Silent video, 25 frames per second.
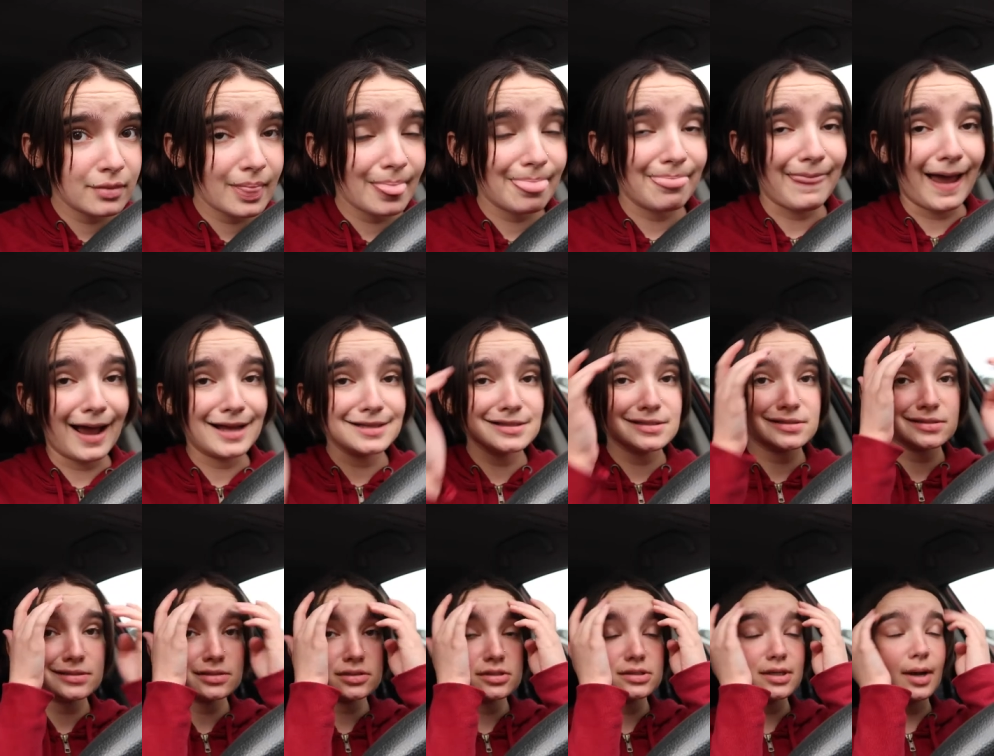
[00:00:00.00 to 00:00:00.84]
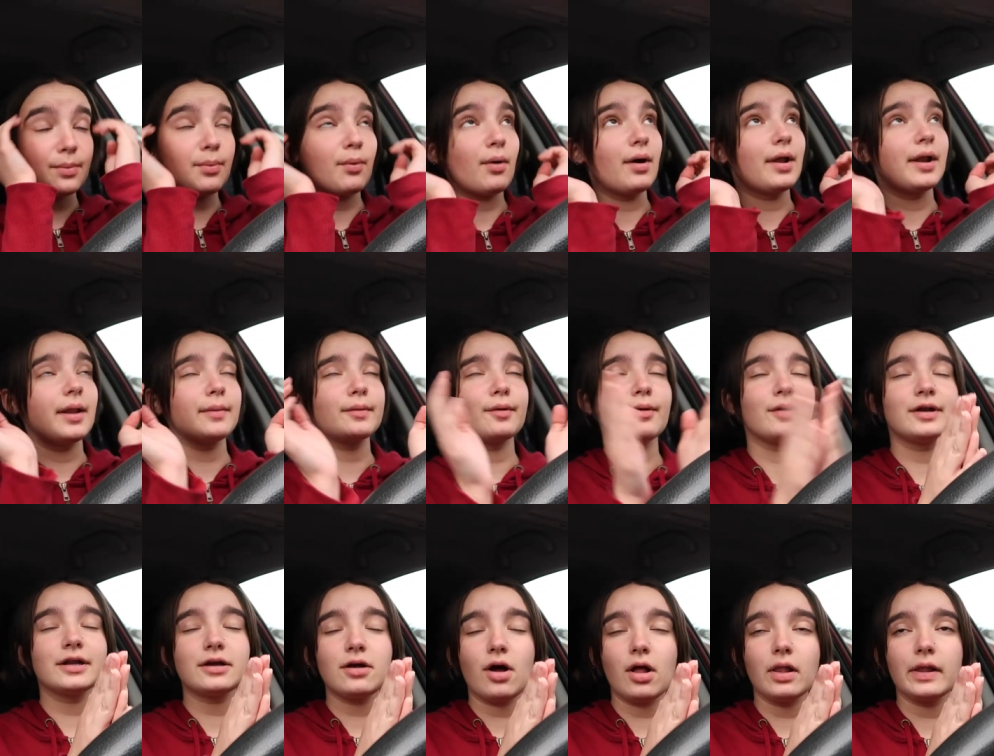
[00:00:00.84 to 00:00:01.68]
That's step one. I'm
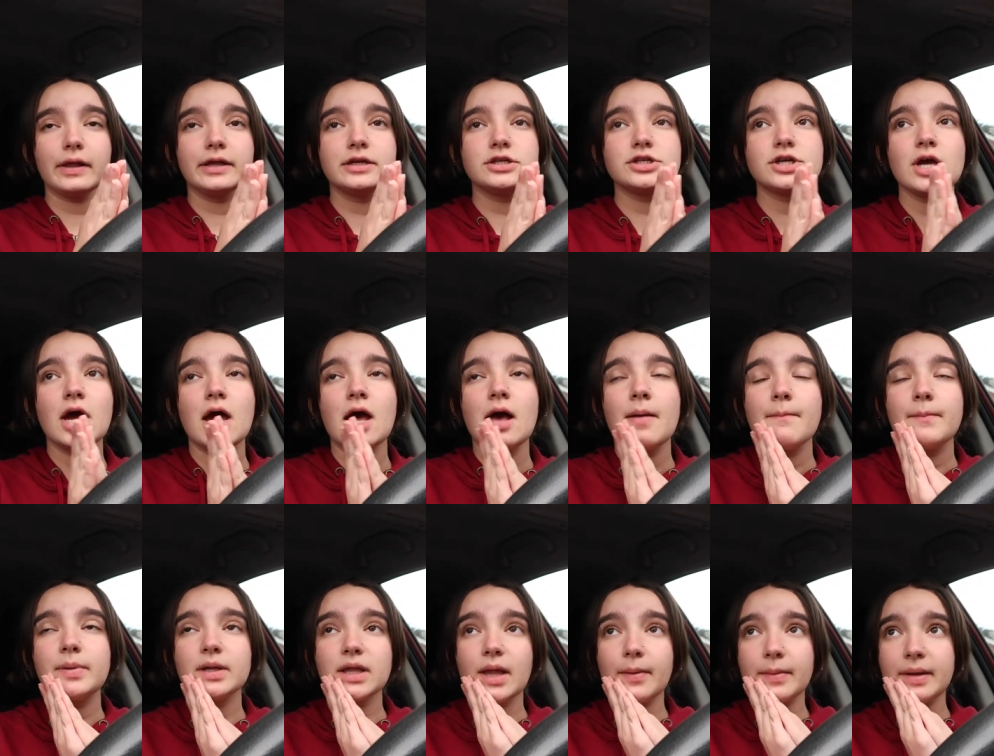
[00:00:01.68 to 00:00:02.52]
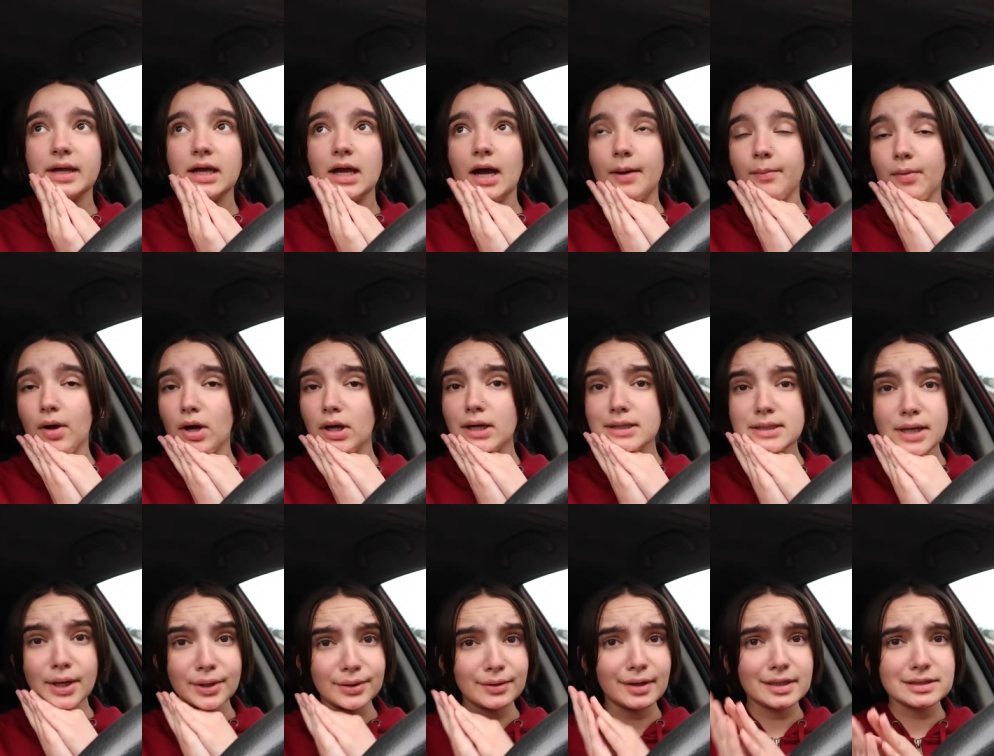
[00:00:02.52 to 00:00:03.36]
going to college, but let me, I'm not gonna
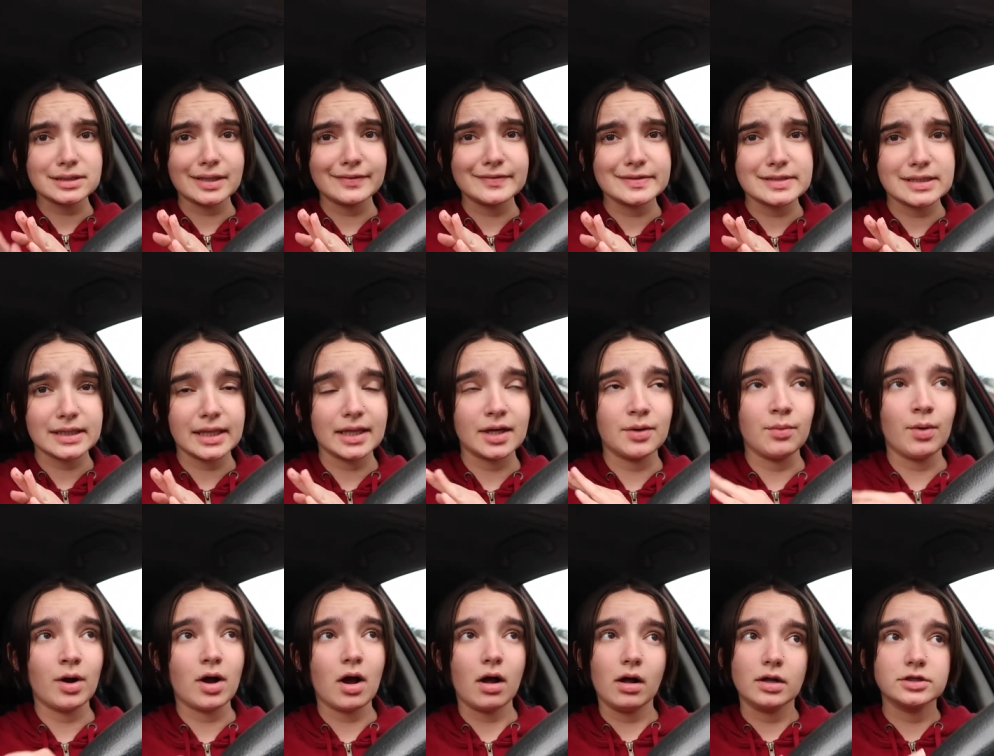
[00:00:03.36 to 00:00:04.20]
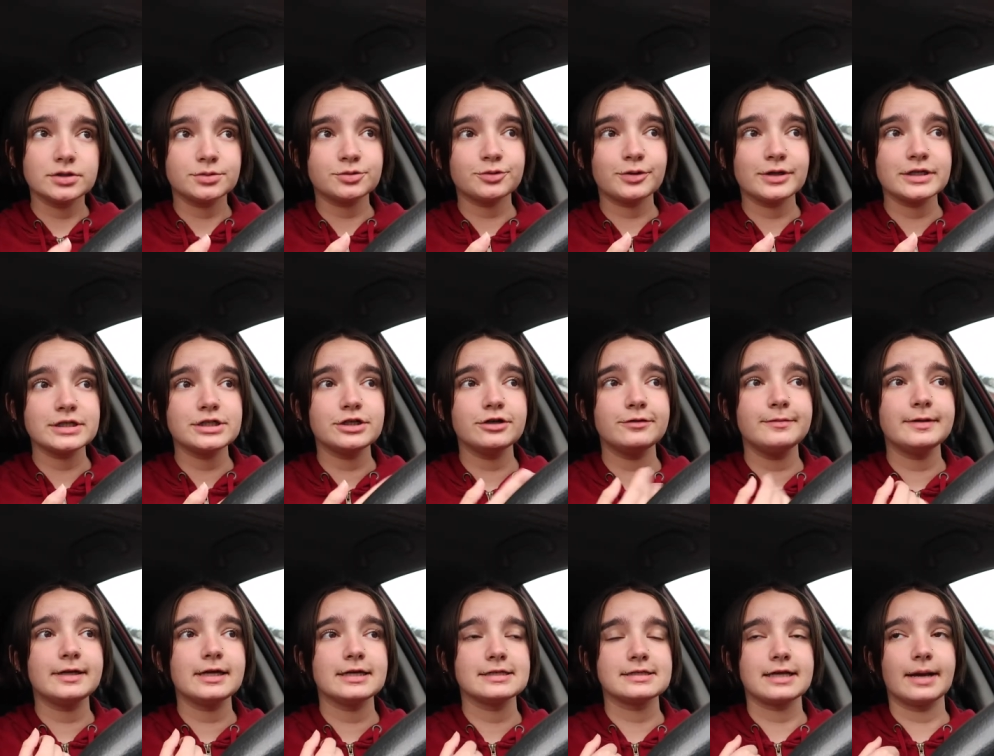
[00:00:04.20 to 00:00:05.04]
tell you guys obviously like what college I'm going to
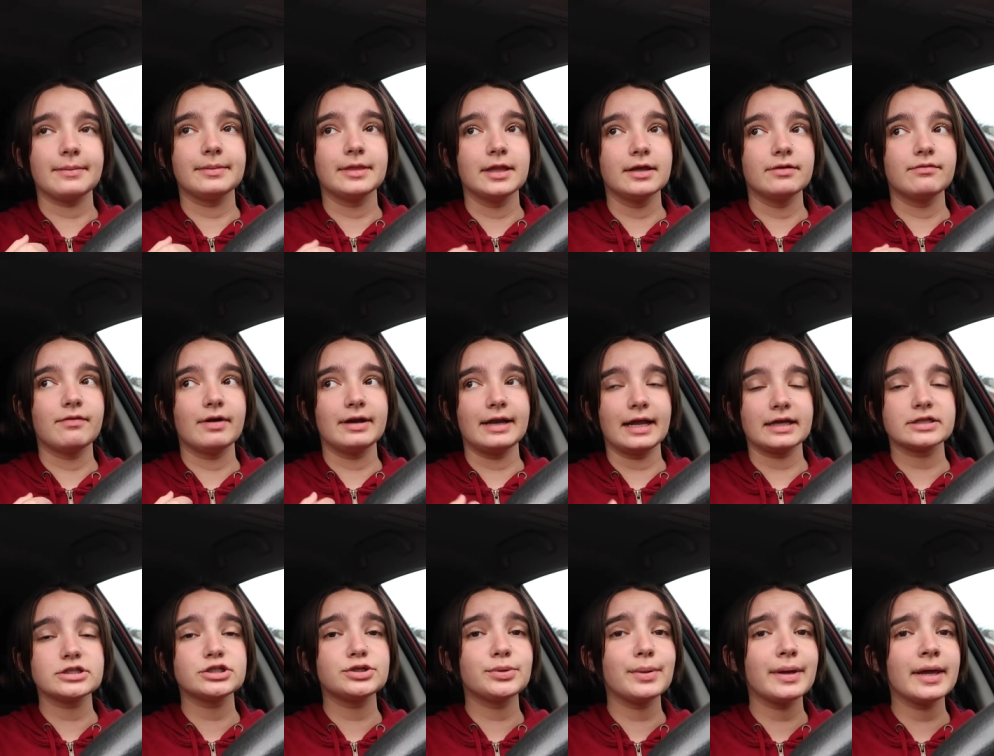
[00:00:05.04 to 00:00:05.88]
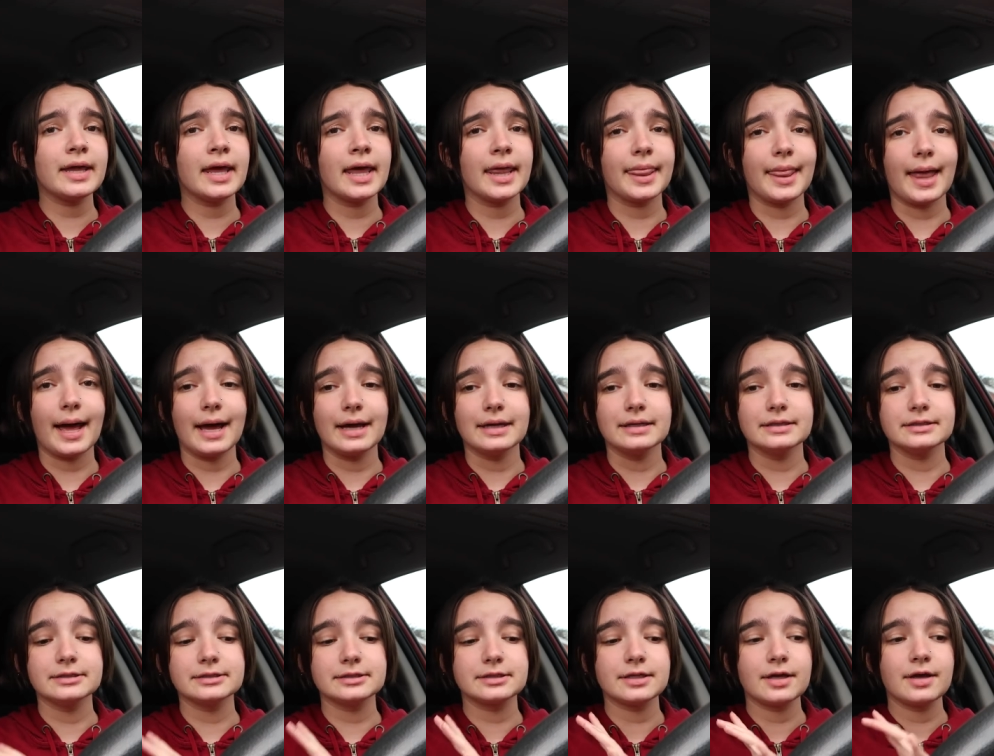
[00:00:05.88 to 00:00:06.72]
because I live right next to it and that
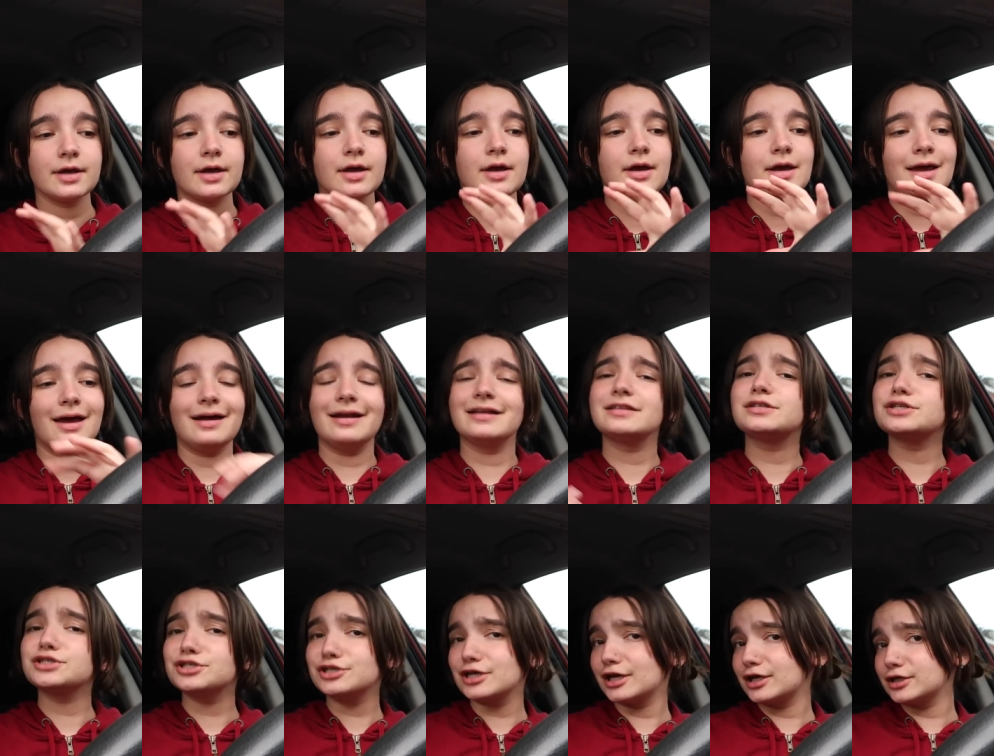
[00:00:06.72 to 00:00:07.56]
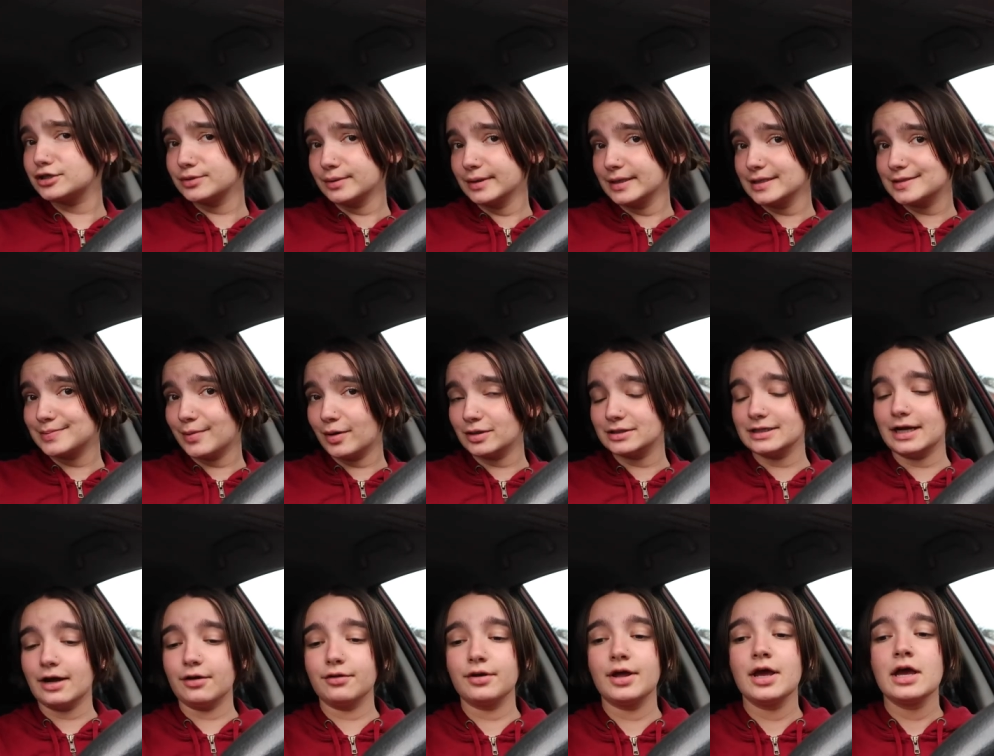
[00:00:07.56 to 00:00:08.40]
is, and it's just like it's a really small
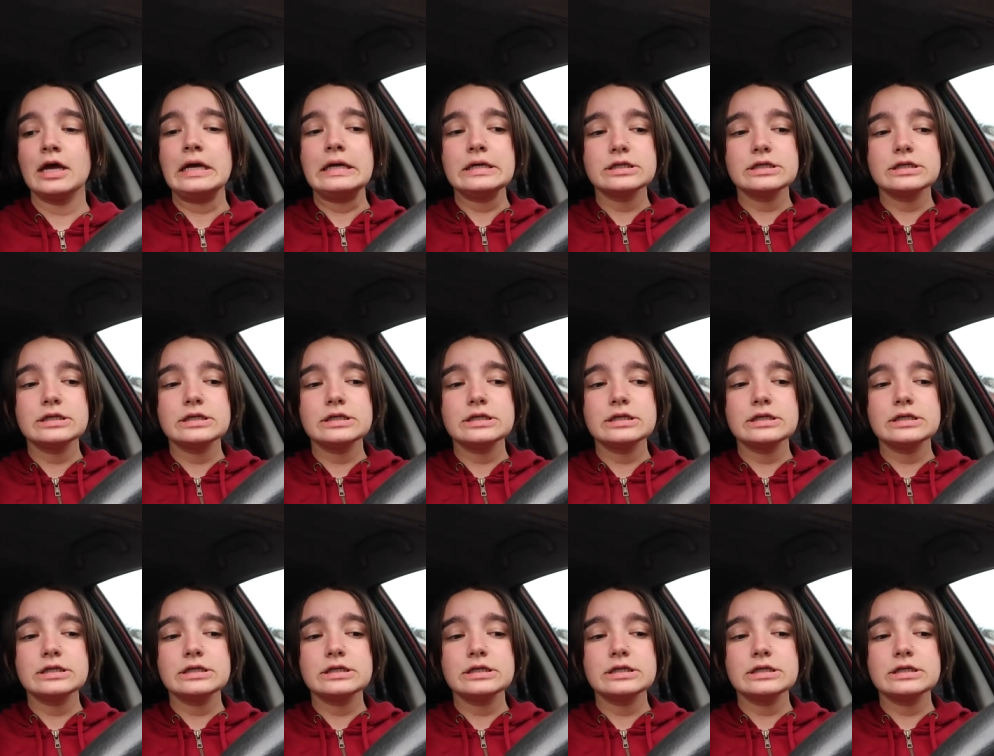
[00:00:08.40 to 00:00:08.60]
town.